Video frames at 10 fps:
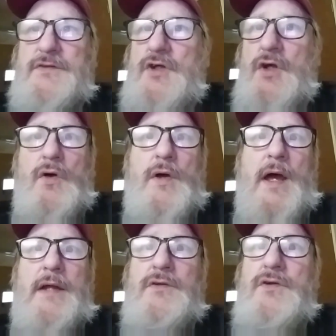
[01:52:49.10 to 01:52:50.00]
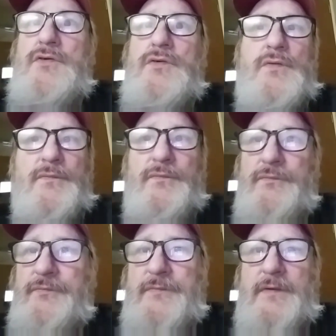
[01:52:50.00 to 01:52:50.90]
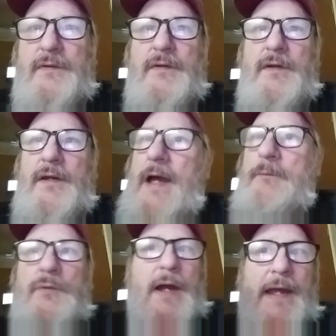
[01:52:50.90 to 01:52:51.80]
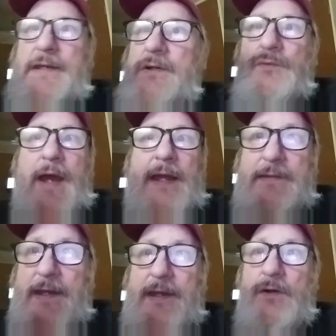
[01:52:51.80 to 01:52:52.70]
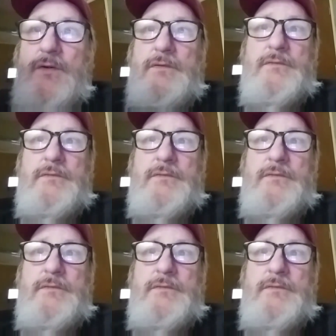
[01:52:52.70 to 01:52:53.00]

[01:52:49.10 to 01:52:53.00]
That's all I do. I'm right here, right now.